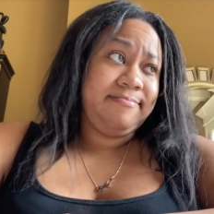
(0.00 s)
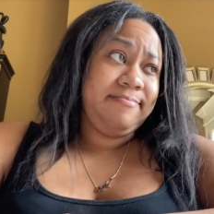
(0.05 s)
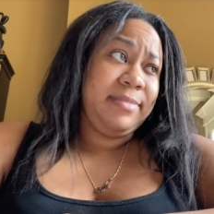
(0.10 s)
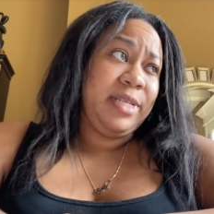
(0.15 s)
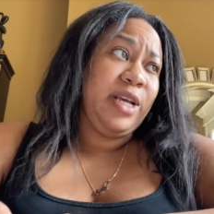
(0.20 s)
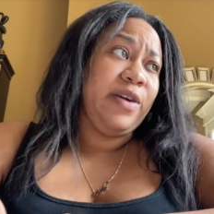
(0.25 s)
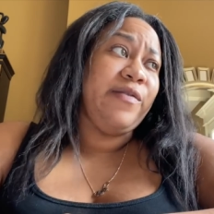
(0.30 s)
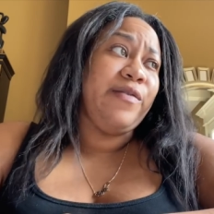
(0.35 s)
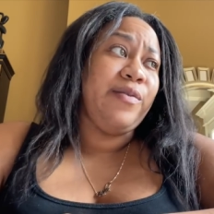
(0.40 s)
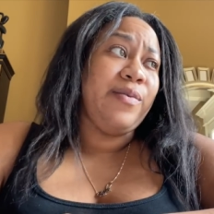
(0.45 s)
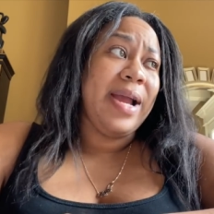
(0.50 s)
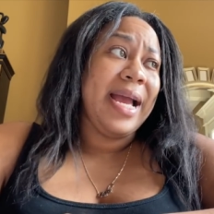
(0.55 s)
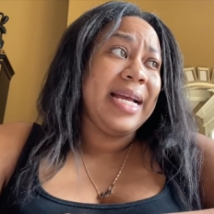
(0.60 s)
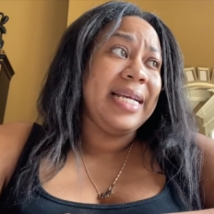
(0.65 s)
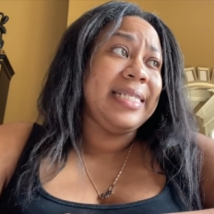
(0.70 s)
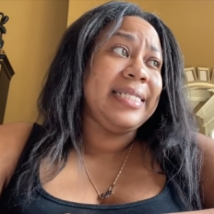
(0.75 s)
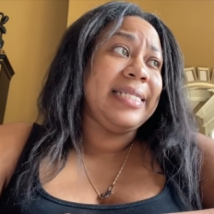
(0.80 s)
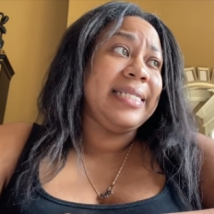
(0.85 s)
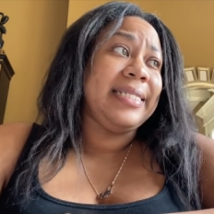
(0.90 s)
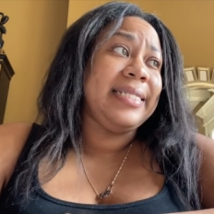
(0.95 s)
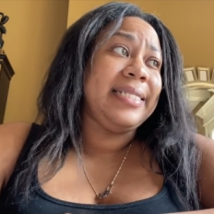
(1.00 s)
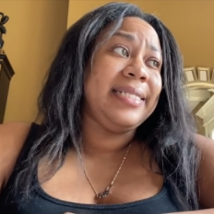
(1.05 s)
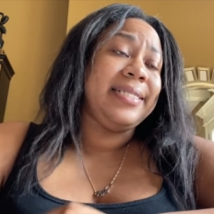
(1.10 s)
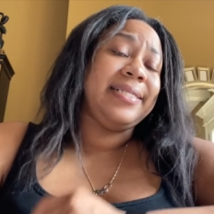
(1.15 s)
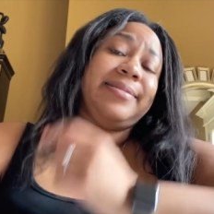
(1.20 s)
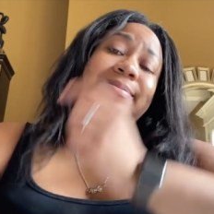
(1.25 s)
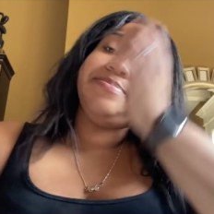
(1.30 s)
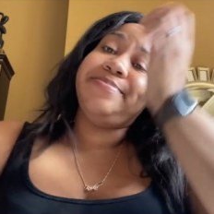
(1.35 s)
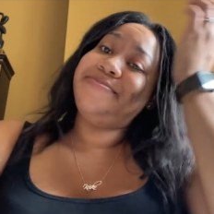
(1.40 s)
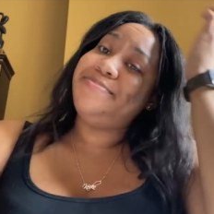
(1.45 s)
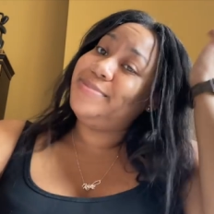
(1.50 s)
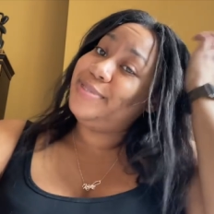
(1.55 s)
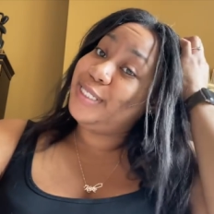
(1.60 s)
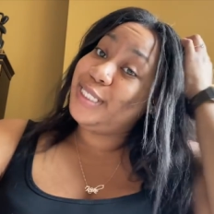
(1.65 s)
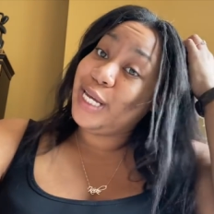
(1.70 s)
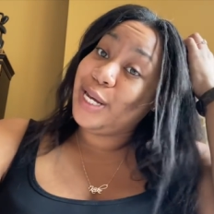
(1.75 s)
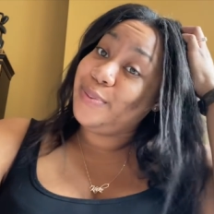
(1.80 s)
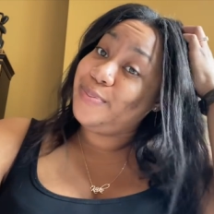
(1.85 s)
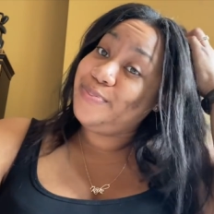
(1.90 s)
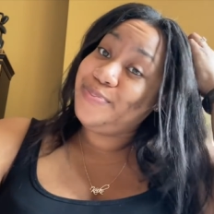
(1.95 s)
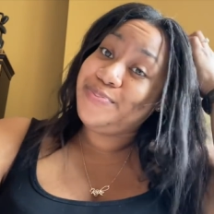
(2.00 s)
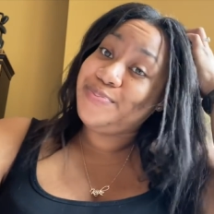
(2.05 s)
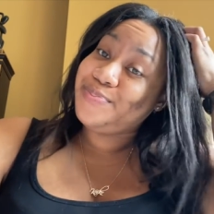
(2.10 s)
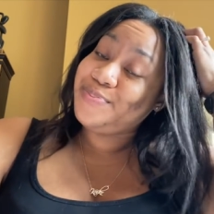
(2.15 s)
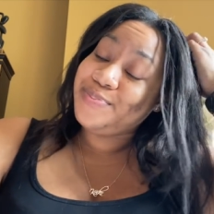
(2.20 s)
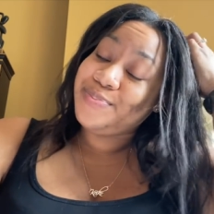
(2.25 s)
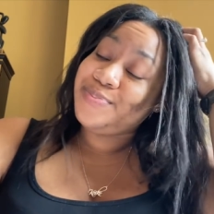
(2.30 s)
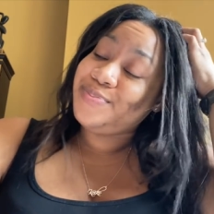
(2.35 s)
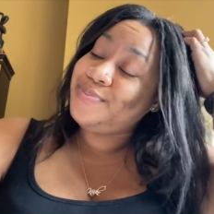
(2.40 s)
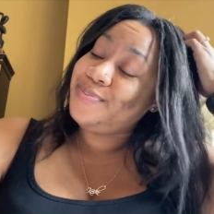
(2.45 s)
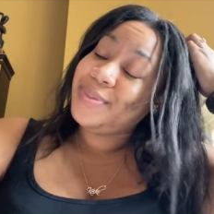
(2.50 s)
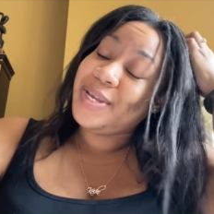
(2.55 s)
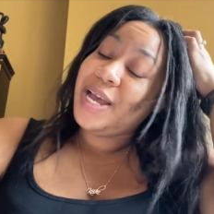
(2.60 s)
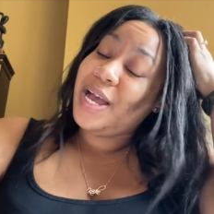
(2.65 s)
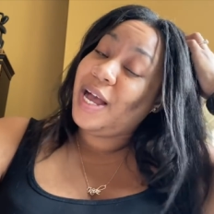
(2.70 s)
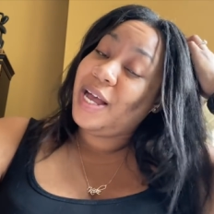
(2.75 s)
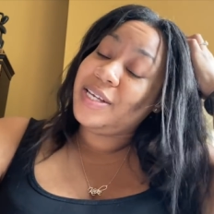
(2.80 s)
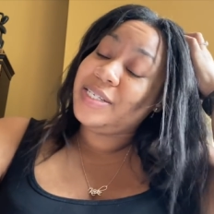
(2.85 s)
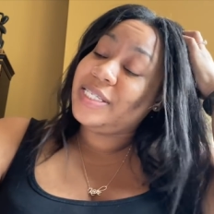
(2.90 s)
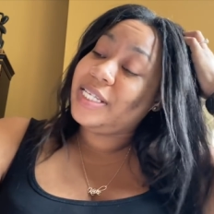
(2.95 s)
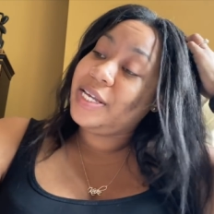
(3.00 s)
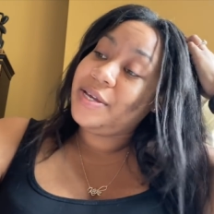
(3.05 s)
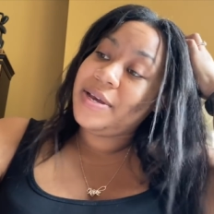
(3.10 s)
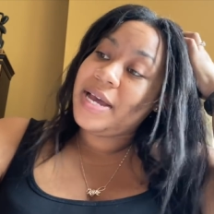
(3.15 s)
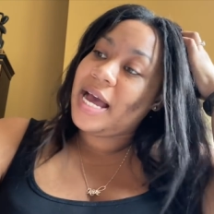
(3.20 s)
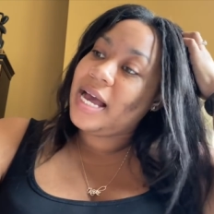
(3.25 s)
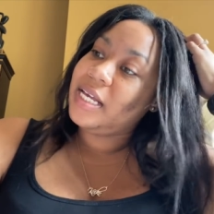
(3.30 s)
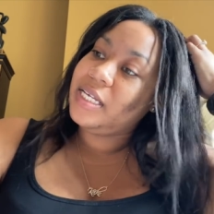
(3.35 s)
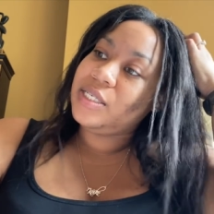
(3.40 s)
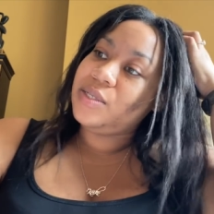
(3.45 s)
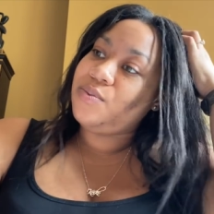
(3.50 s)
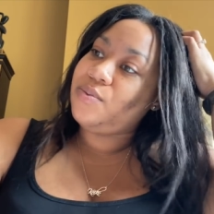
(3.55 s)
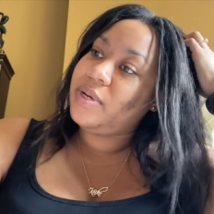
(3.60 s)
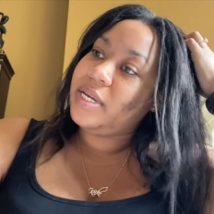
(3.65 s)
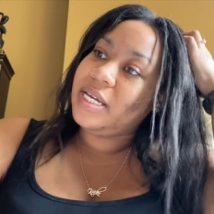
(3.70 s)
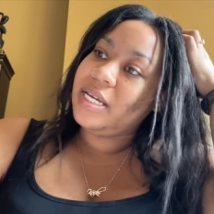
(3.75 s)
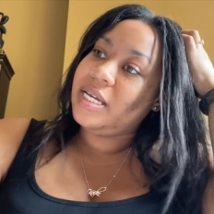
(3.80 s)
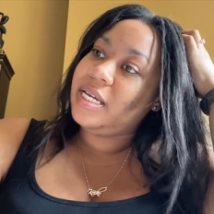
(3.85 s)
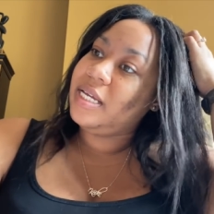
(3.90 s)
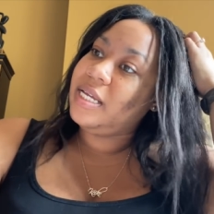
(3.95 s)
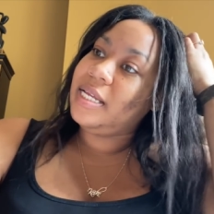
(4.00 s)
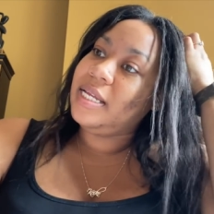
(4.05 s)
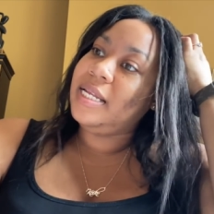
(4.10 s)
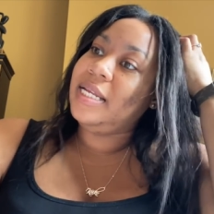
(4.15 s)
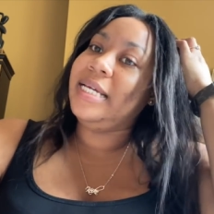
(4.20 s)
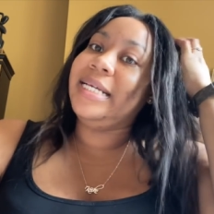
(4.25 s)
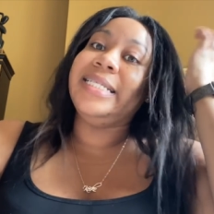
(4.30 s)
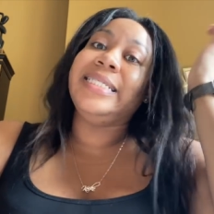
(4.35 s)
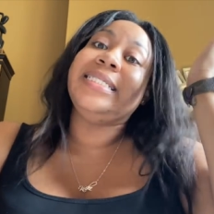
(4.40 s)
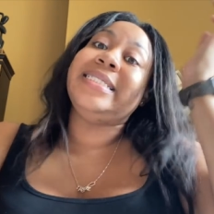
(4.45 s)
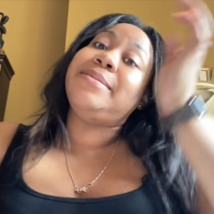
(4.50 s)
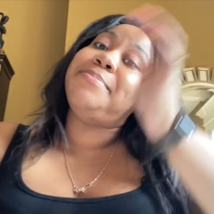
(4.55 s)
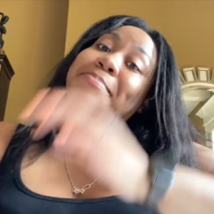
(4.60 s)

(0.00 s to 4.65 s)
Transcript: of rest. So I'll see you guys when it's